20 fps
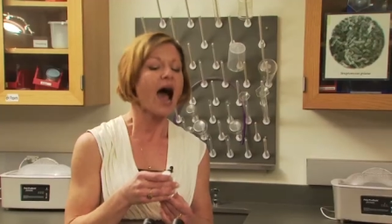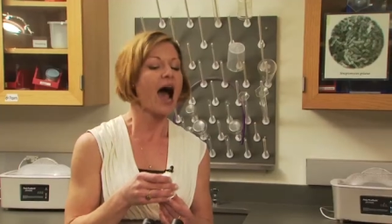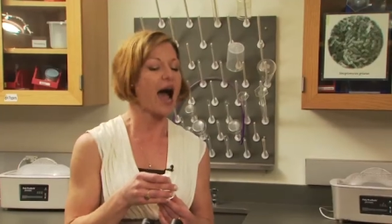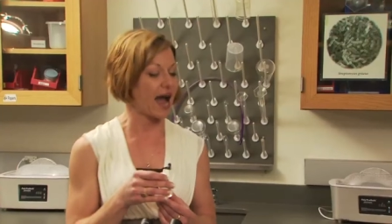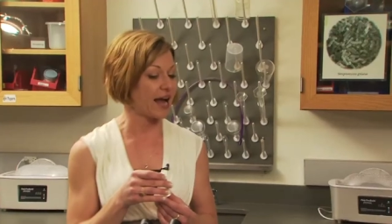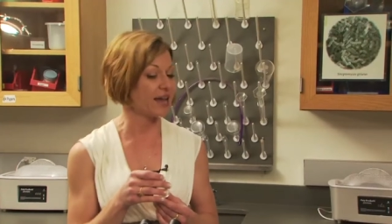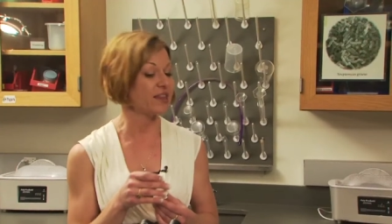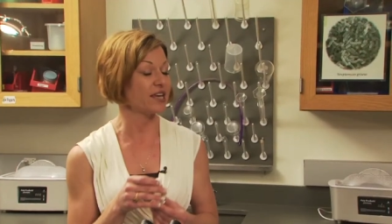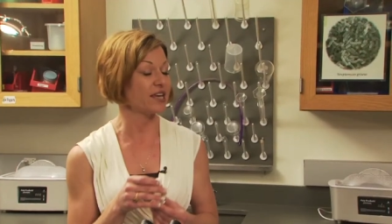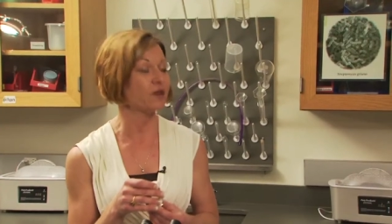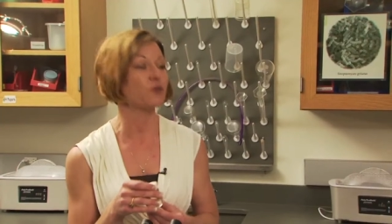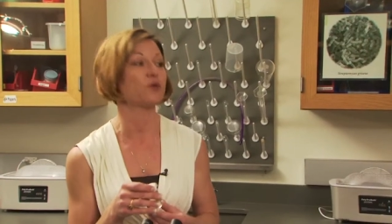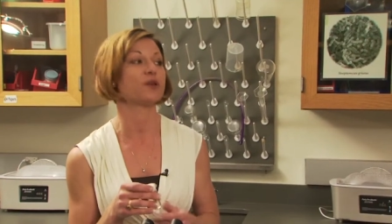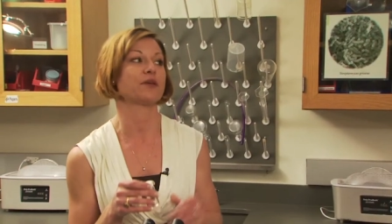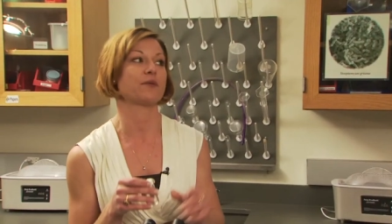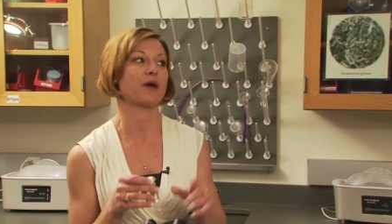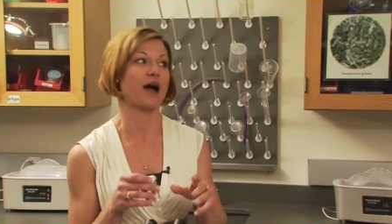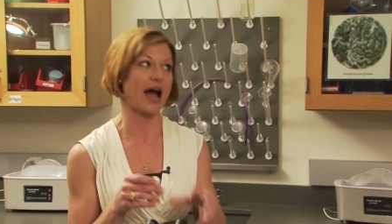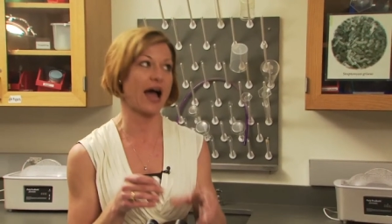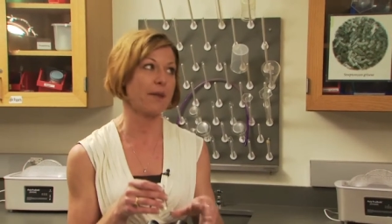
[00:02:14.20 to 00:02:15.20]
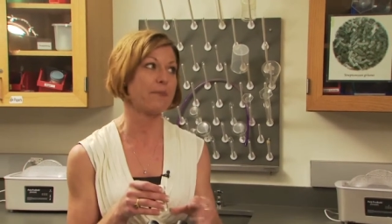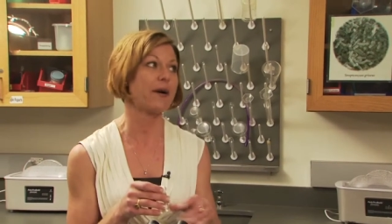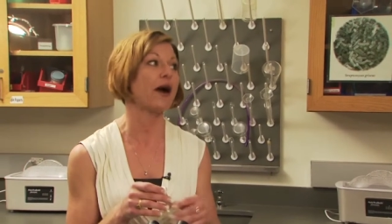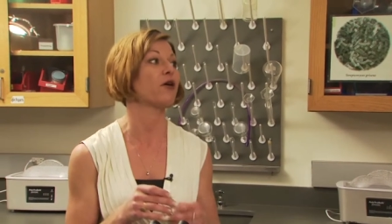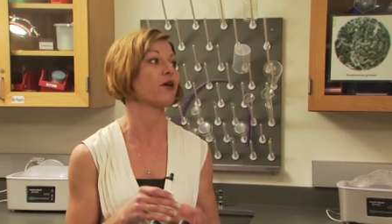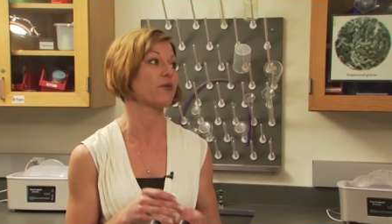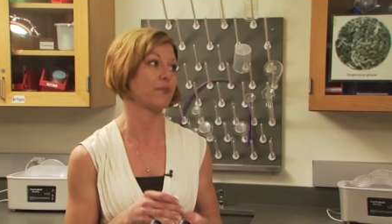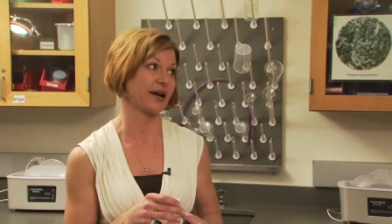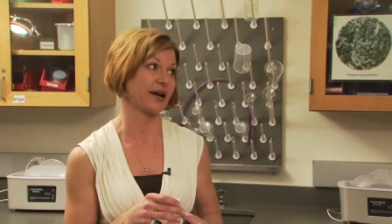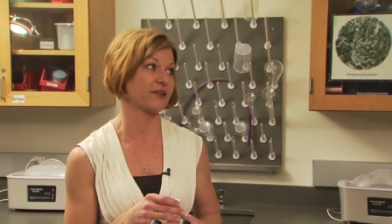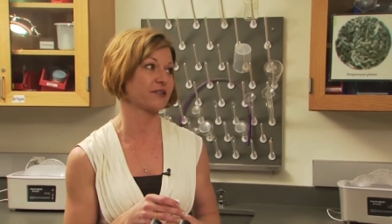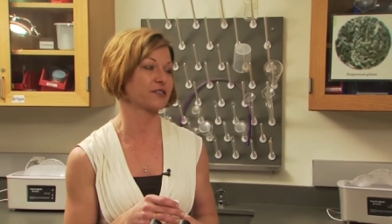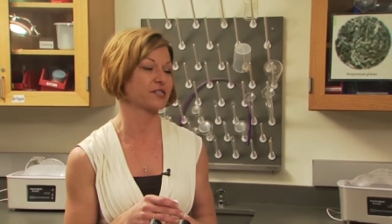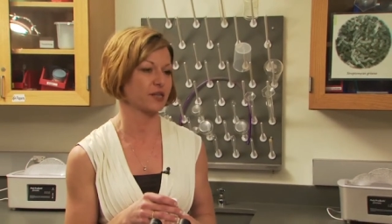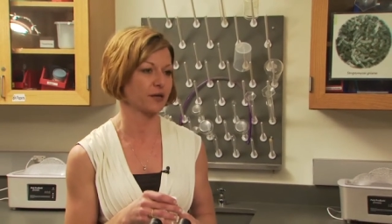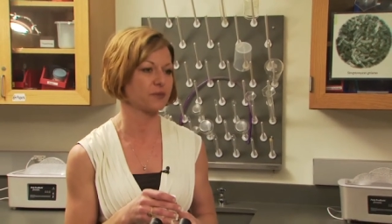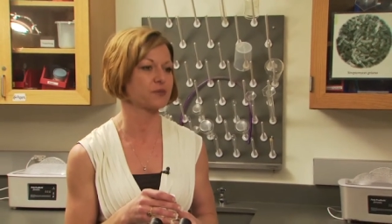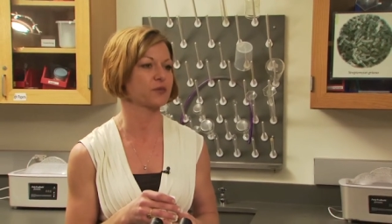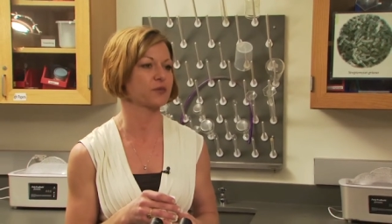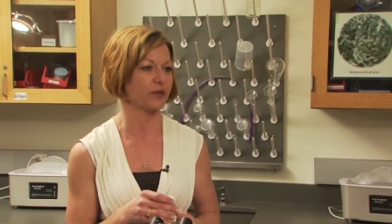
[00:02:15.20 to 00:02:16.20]
I think with the high power
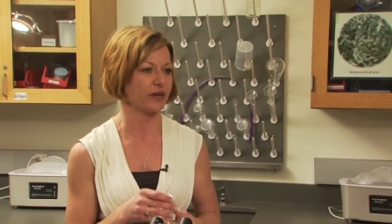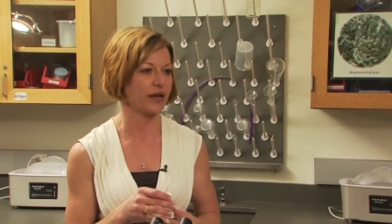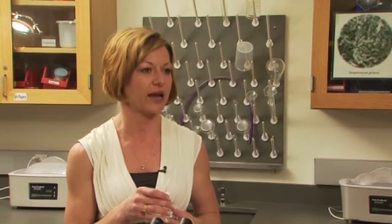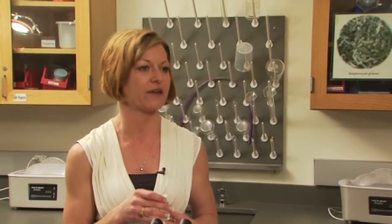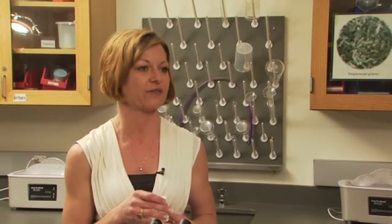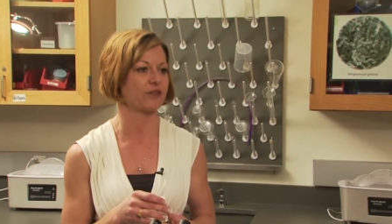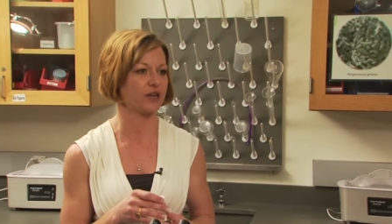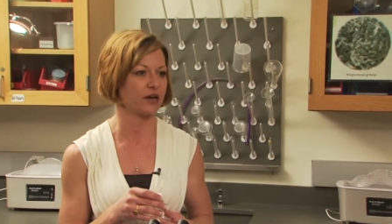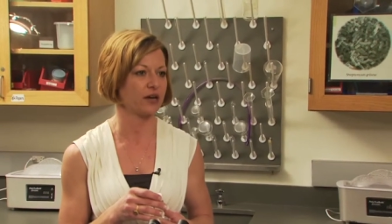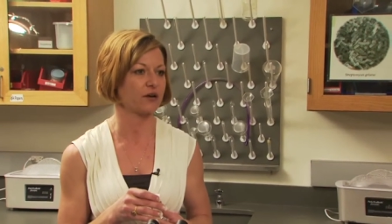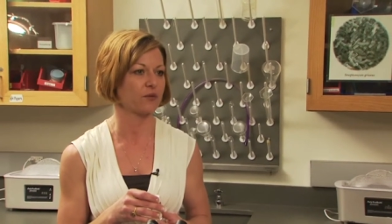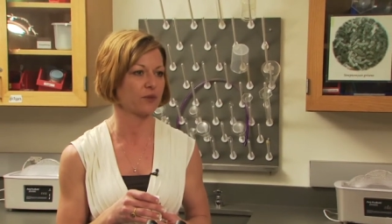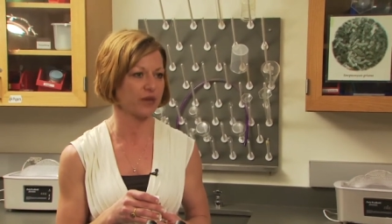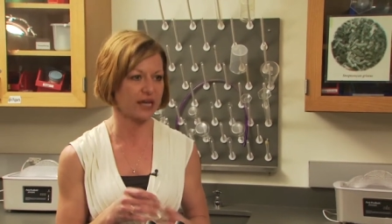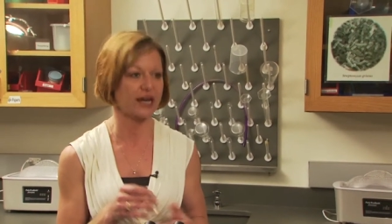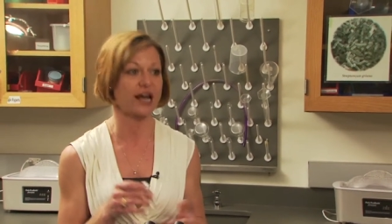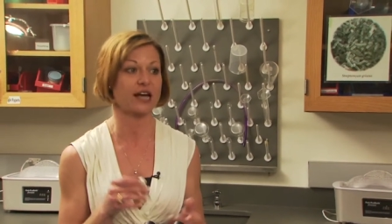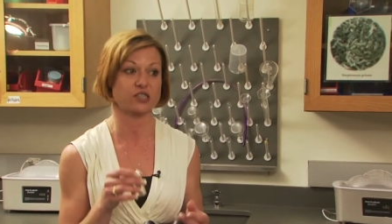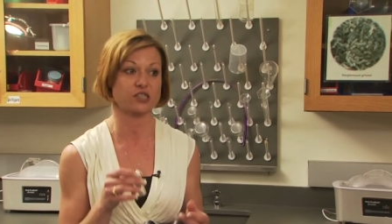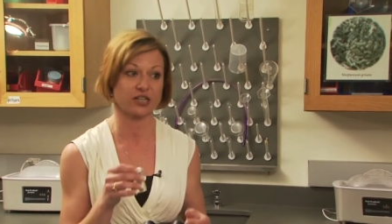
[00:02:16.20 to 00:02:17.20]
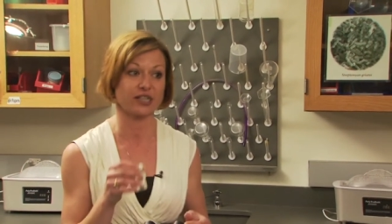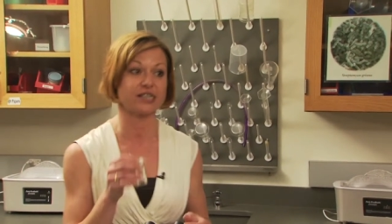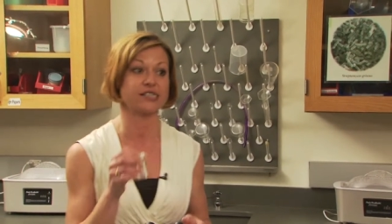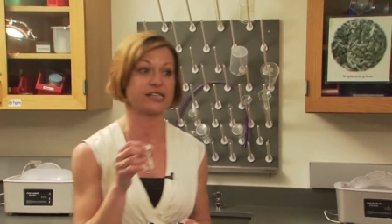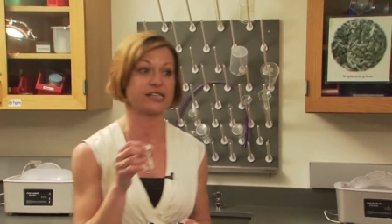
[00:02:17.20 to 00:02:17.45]
microscopes we have here, we can actually